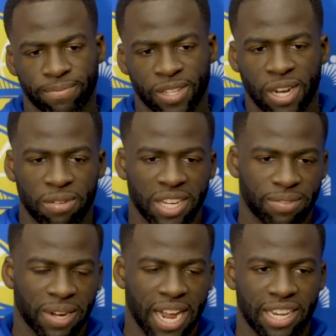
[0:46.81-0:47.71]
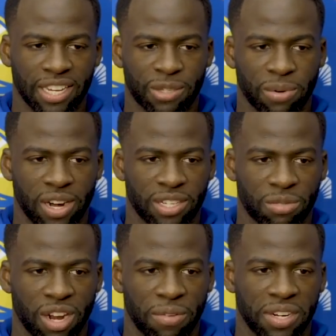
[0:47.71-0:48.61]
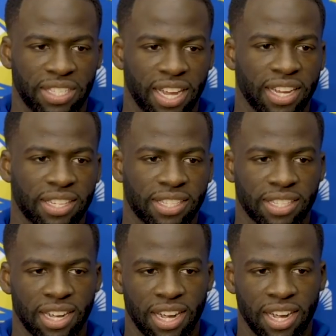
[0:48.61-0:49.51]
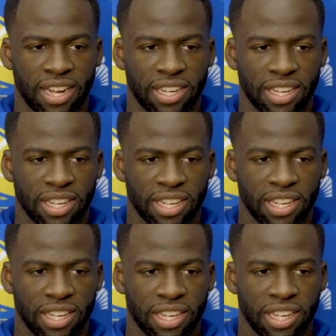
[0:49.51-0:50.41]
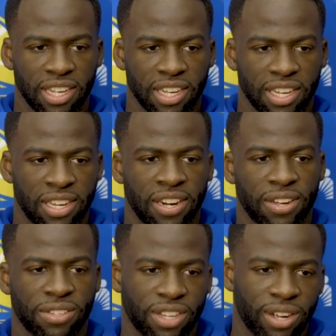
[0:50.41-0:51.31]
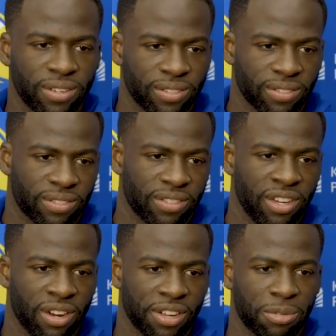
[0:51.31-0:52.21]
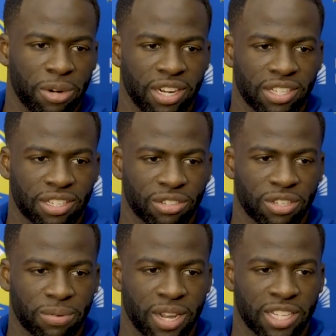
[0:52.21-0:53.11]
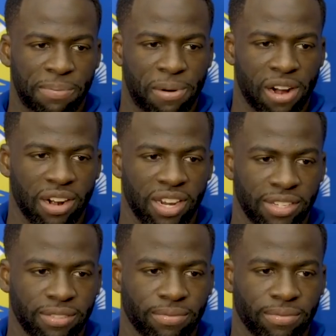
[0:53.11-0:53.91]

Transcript: you know, we, we got the experience. We know what it takes. Uh, you know, so, you know, experience usually plays a part in,